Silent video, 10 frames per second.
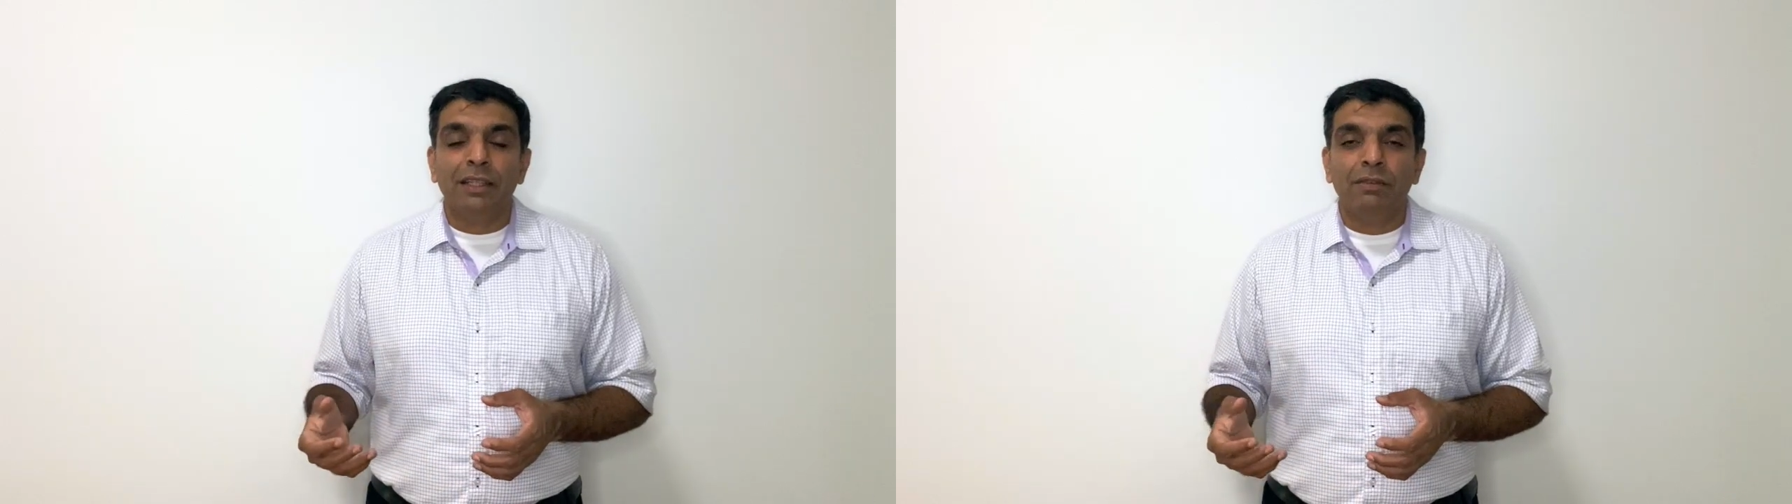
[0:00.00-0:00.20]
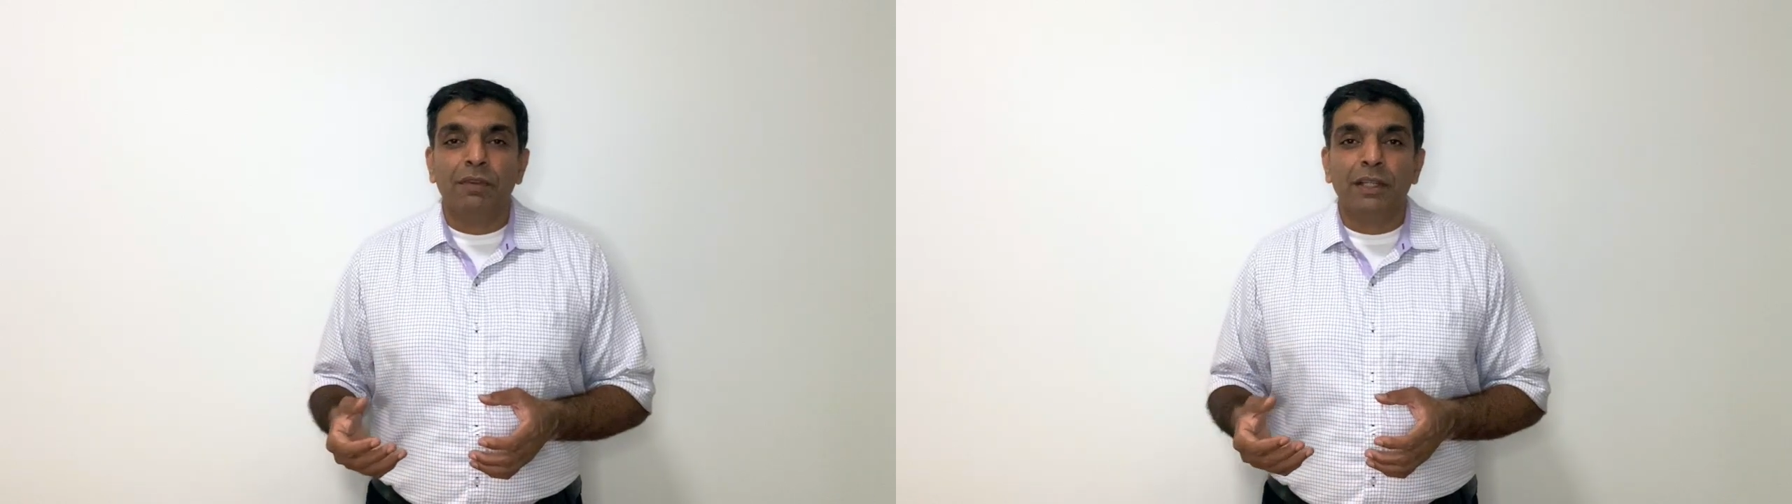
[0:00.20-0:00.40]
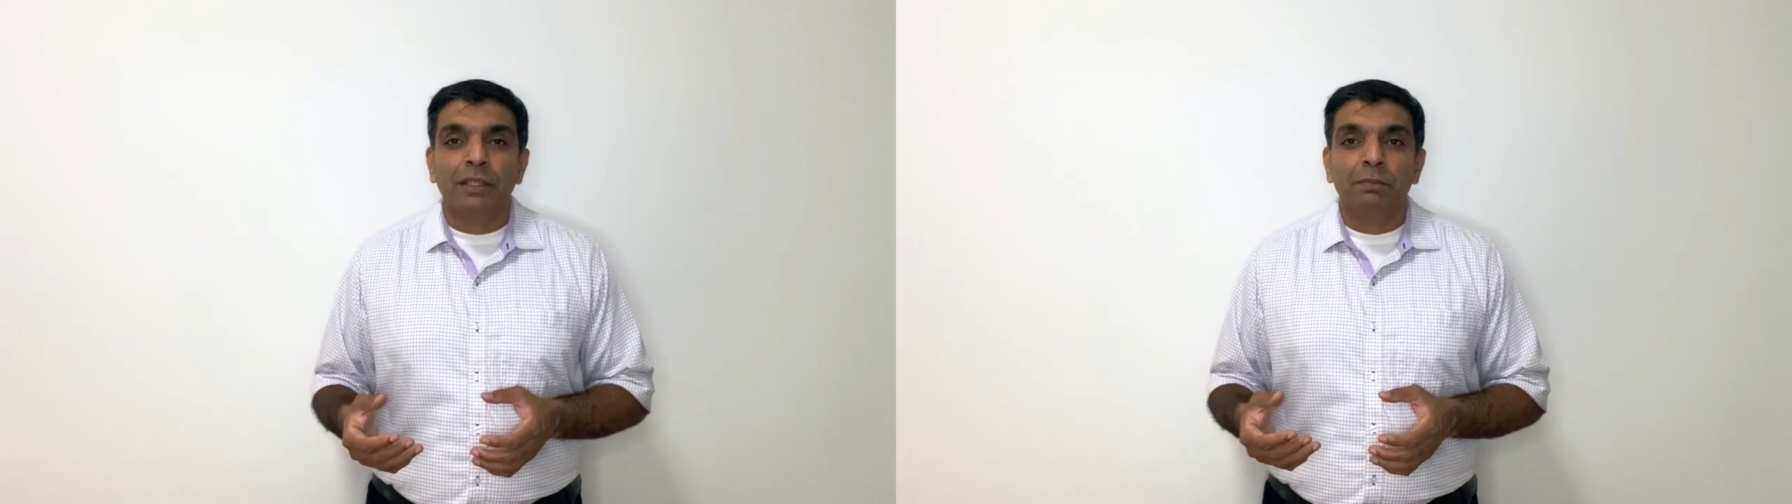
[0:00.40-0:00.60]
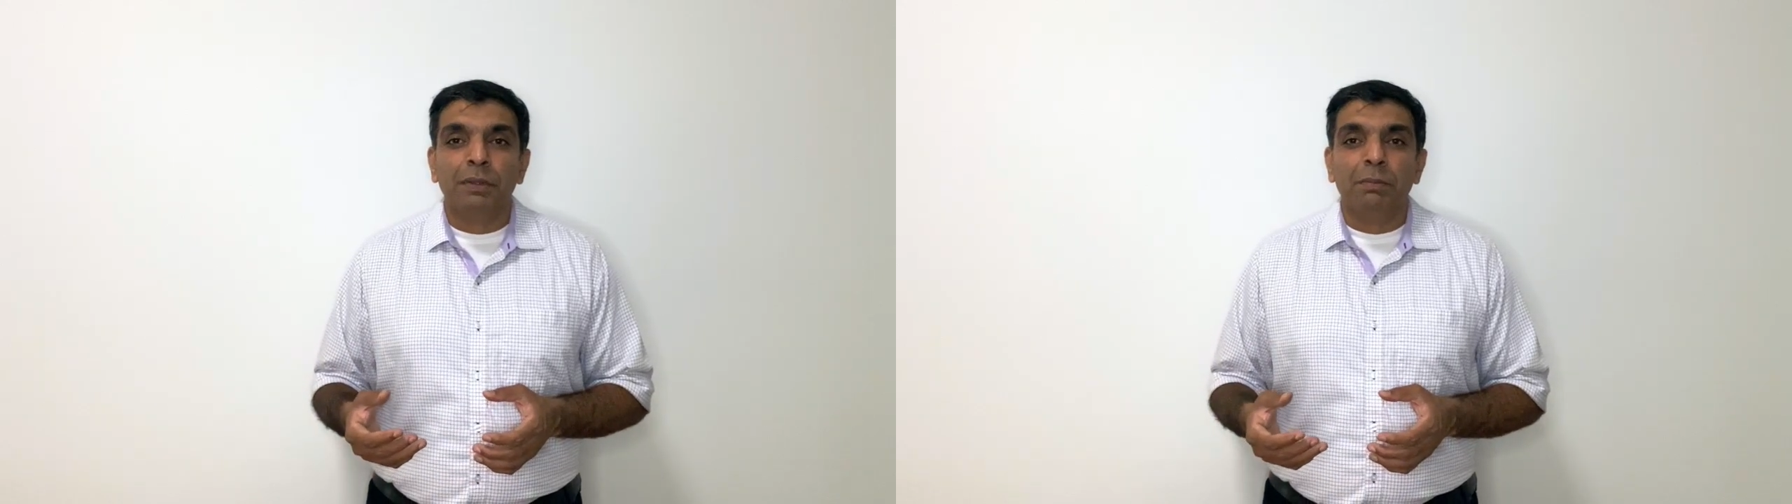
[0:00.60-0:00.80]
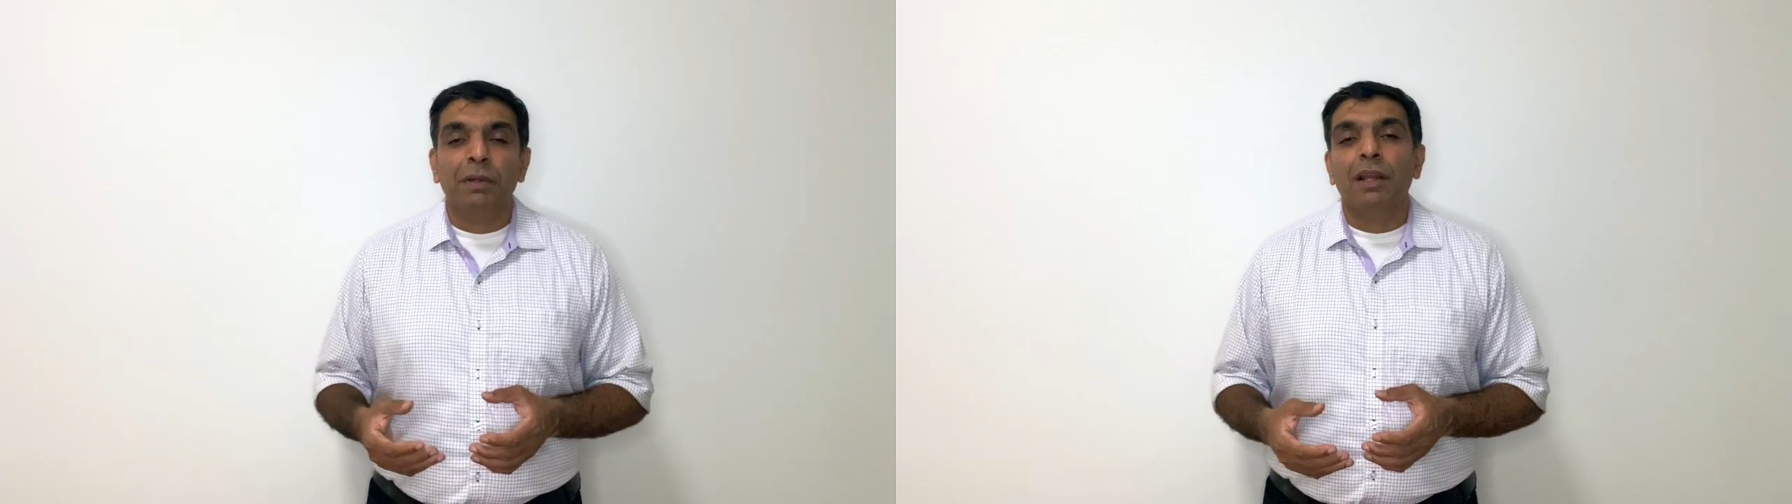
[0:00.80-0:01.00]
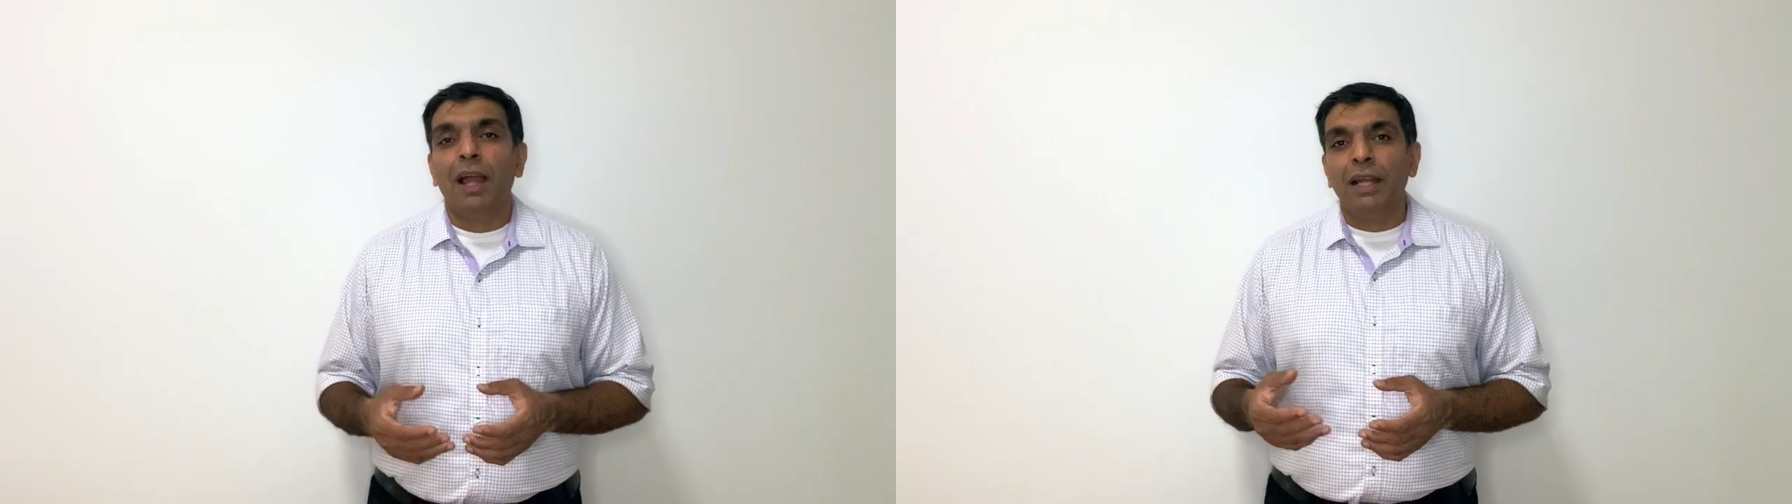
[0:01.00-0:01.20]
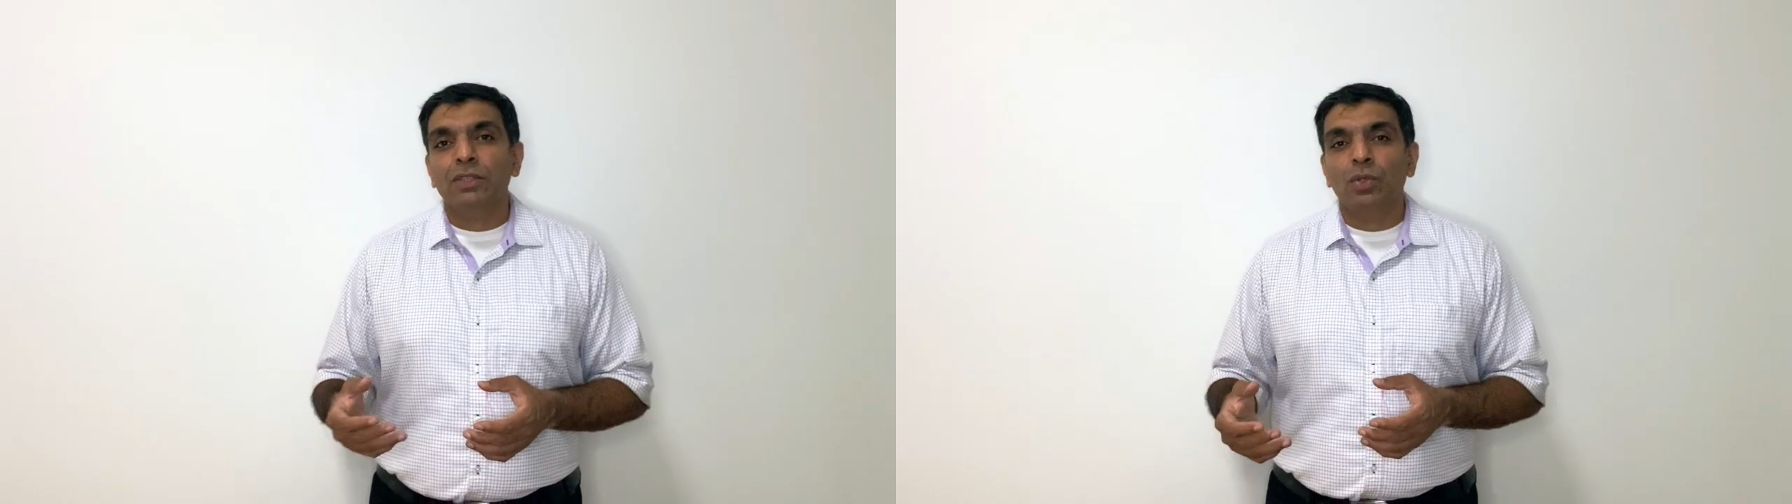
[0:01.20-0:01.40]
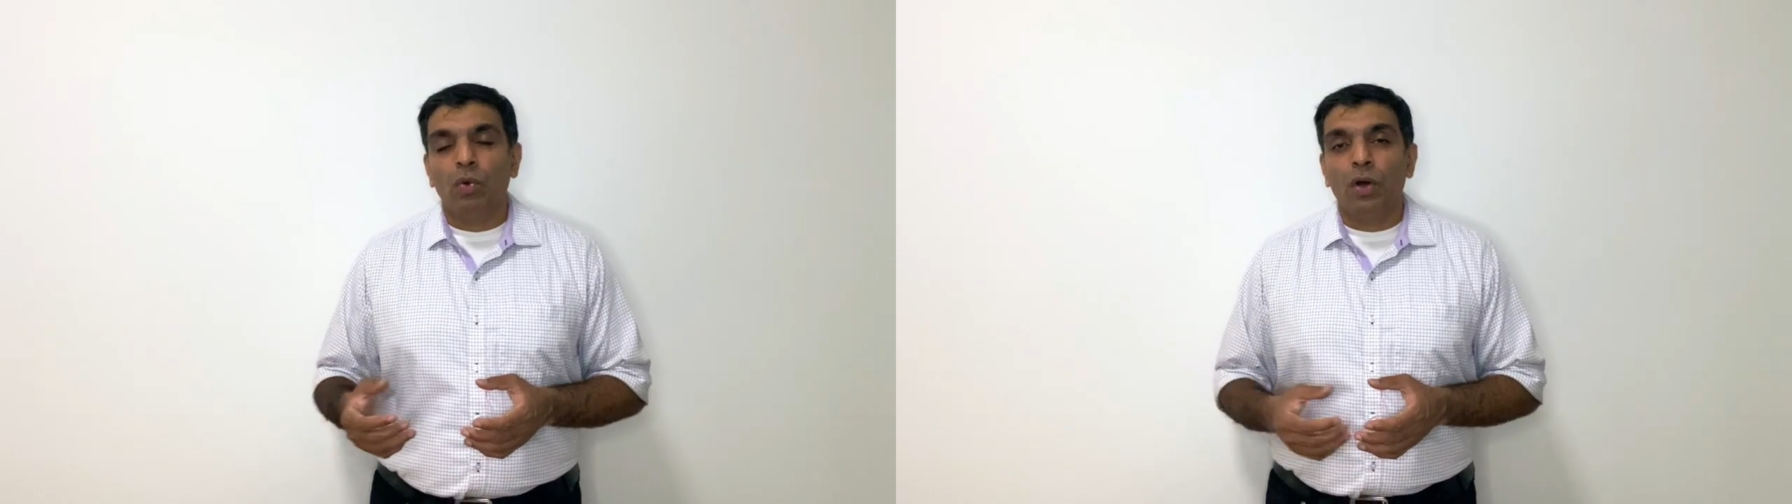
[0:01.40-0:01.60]
infected people, and
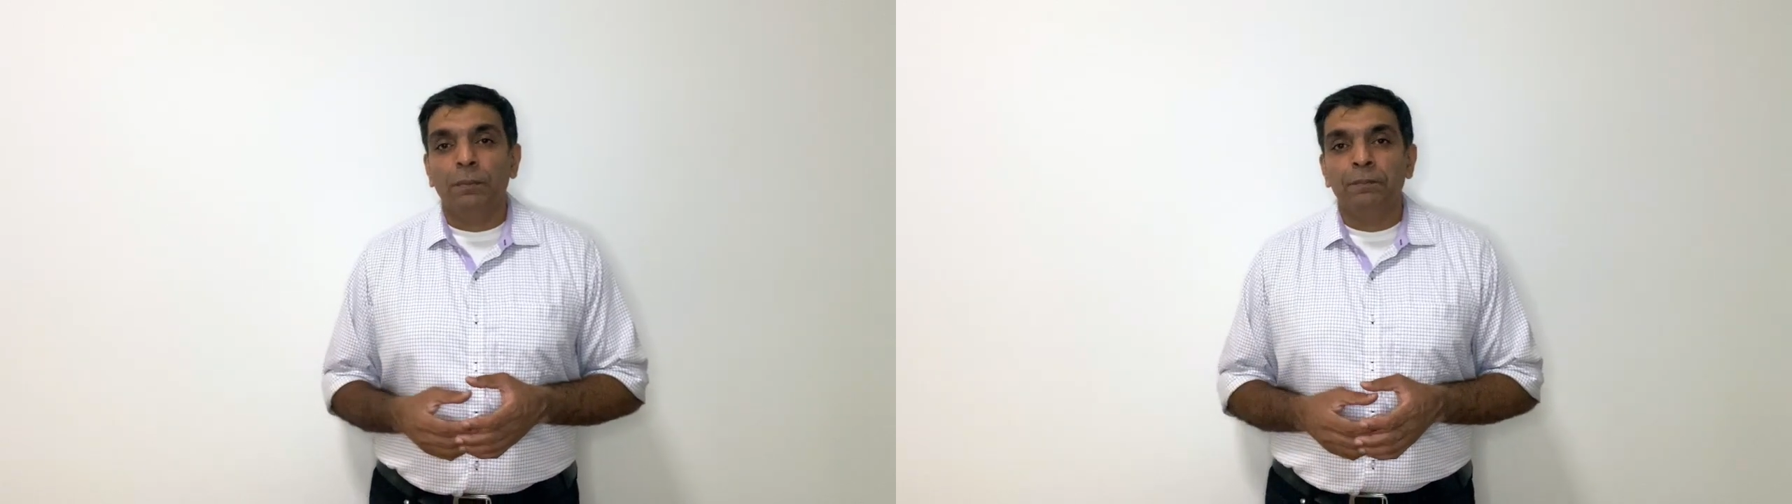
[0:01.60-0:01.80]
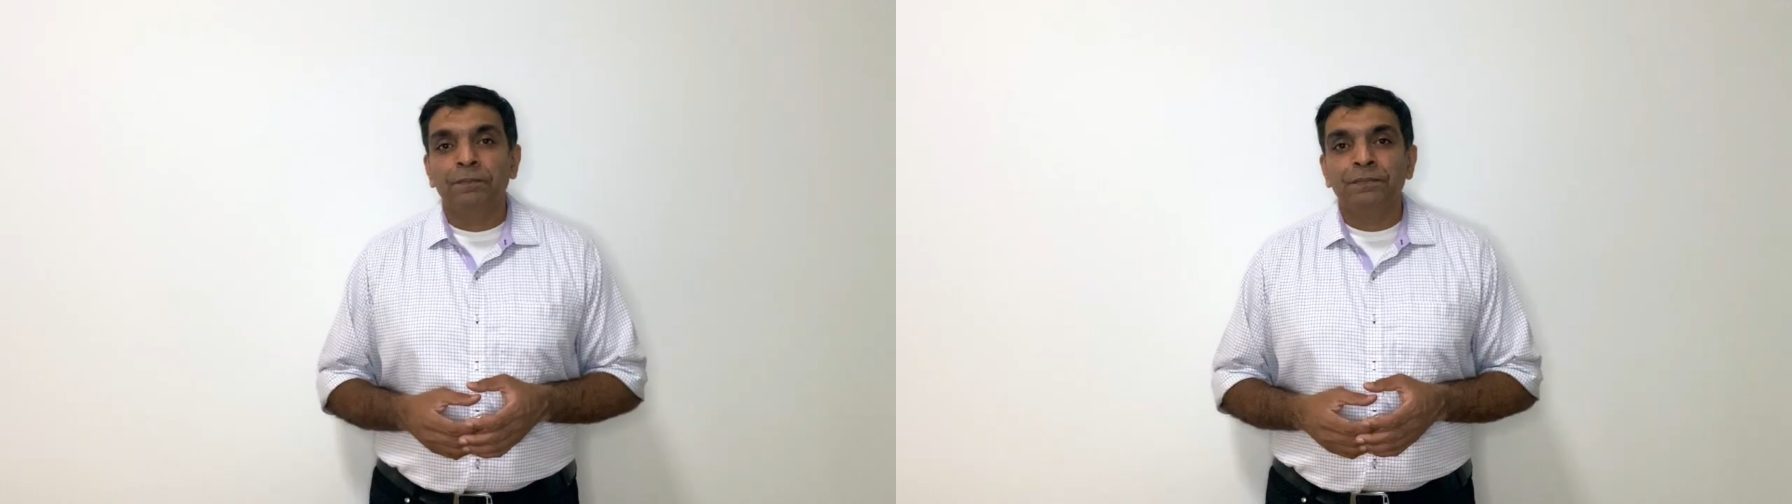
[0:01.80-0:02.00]
so on.